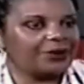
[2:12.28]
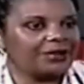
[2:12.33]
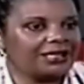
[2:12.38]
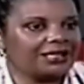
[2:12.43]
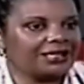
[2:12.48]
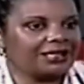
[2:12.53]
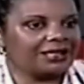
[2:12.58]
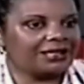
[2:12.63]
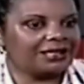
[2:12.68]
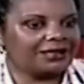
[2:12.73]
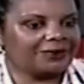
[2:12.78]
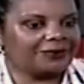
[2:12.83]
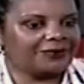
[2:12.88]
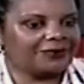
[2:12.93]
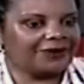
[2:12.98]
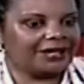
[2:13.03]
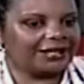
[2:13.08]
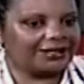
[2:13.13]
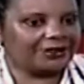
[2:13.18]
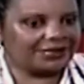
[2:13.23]
We
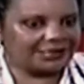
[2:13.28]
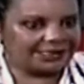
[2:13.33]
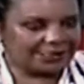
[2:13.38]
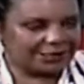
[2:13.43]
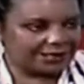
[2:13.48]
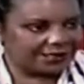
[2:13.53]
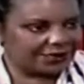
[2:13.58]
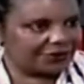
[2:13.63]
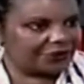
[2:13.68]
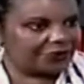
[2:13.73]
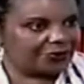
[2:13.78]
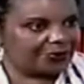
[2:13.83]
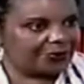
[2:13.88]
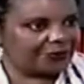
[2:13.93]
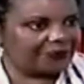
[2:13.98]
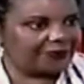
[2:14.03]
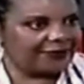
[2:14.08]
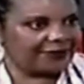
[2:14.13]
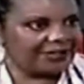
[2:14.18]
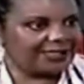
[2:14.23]
started a group
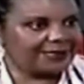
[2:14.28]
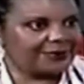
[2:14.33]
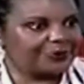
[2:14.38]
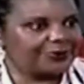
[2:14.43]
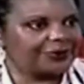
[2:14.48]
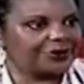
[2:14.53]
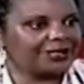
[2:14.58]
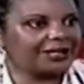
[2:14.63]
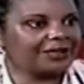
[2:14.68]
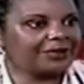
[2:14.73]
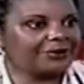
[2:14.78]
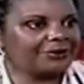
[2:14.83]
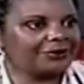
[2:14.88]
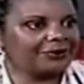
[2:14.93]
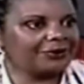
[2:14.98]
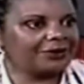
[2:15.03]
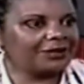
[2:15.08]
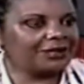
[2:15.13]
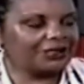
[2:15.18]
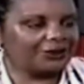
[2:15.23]
on Facebook,
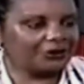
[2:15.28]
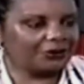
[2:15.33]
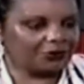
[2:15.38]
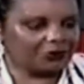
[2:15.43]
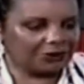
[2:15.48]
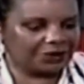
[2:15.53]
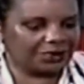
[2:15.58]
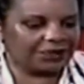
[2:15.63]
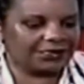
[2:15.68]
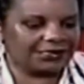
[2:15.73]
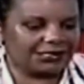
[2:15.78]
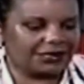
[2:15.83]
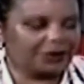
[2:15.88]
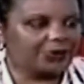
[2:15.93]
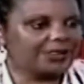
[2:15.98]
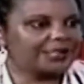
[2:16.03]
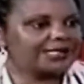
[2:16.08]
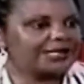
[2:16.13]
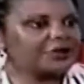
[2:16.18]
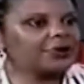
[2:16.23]
and Lorna asked the
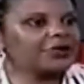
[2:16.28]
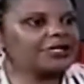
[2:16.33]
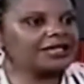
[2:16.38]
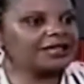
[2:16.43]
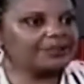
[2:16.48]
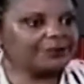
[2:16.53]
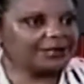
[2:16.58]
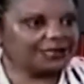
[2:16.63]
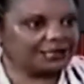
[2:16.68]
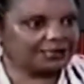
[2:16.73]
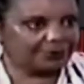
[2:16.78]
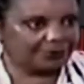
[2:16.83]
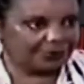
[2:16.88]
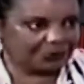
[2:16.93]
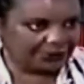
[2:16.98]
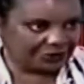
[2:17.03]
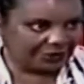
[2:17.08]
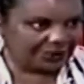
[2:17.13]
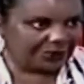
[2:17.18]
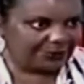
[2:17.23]
question, would
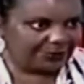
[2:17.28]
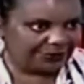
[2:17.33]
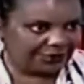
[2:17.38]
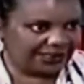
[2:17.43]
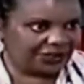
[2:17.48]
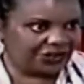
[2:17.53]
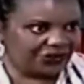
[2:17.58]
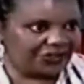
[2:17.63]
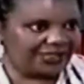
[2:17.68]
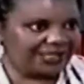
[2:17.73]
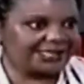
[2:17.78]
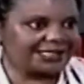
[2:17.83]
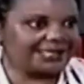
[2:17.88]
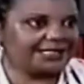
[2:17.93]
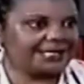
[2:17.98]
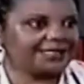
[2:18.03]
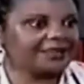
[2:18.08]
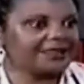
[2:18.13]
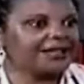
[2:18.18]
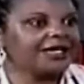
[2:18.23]
anybody be
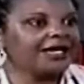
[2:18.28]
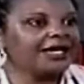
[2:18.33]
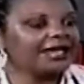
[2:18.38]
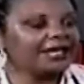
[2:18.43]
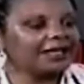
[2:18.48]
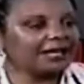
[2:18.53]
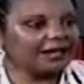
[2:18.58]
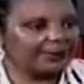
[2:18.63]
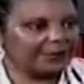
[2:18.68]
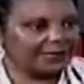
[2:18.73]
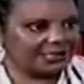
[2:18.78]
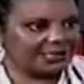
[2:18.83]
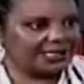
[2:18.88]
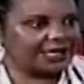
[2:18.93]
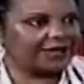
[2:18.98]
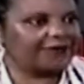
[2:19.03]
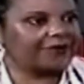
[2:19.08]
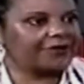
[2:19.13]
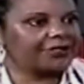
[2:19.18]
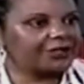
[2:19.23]
interested in coming
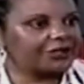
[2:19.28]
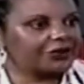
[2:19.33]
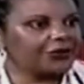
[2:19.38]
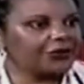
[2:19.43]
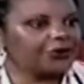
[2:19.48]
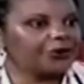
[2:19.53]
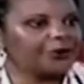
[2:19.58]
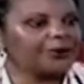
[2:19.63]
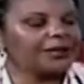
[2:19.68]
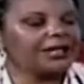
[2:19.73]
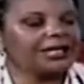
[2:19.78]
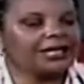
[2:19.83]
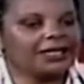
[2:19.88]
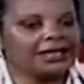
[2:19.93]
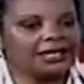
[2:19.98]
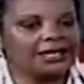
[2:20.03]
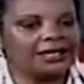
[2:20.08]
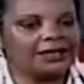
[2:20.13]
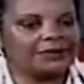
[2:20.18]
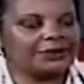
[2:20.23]
together in a group,
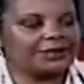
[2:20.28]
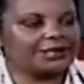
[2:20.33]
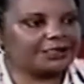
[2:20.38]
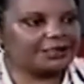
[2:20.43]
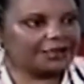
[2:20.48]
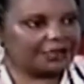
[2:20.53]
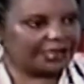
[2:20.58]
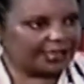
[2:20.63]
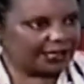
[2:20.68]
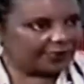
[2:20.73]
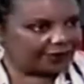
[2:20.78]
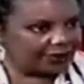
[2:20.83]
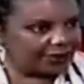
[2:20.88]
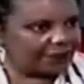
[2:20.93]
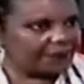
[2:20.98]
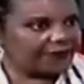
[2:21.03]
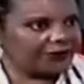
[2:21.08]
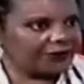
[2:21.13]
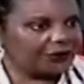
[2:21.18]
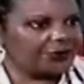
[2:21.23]
airing
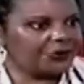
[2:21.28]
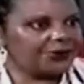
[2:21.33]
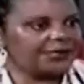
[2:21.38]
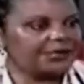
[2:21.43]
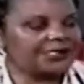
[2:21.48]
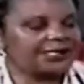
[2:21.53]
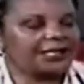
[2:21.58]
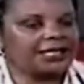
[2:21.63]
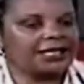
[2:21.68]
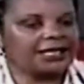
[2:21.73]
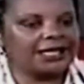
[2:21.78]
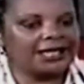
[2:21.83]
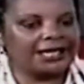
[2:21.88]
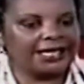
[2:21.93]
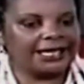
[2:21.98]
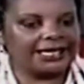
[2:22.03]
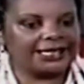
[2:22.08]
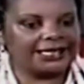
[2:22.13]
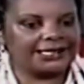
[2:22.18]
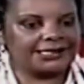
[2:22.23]
our views,
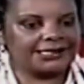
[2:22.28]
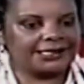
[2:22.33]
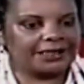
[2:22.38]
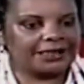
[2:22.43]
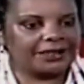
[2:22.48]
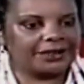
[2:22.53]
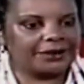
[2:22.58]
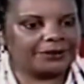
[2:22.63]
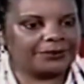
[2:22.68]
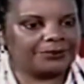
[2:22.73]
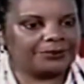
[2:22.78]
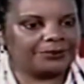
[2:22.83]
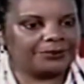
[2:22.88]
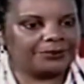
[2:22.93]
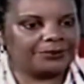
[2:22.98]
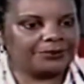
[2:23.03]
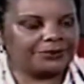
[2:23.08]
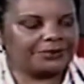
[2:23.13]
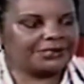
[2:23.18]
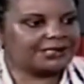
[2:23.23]

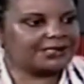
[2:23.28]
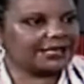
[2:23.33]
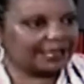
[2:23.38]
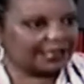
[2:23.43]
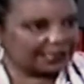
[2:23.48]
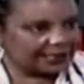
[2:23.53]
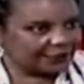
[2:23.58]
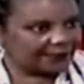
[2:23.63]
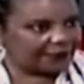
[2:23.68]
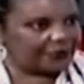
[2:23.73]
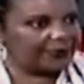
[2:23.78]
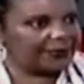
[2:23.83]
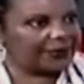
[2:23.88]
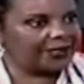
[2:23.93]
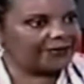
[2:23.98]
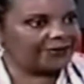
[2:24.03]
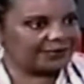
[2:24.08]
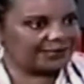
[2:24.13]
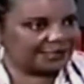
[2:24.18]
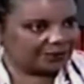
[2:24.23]
and taking it from
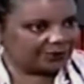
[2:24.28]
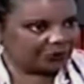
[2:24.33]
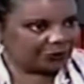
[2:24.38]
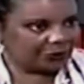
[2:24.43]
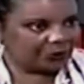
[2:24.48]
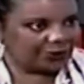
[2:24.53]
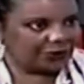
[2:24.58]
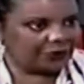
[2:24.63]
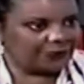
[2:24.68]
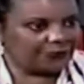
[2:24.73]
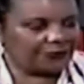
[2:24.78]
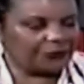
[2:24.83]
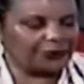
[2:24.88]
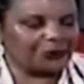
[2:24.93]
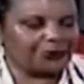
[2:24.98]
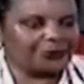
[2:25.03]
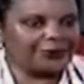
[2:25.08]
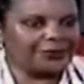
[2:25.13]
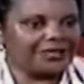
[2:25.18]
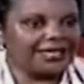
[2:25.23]
there and see what we could
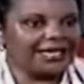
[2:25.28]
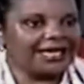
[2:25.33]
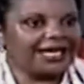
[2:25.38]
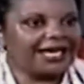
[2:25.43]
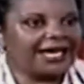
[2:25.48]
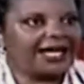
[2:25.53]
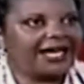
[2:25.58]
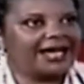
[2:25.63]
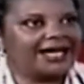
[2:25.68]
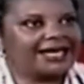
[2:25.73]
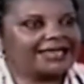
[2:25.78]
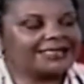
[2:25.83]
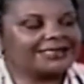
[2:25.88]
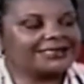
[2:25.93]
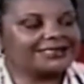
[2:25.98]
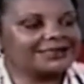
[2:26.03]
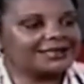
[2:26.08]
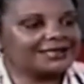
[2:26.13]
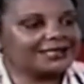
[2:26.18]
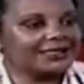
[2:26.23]
form.
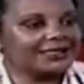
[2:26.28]
And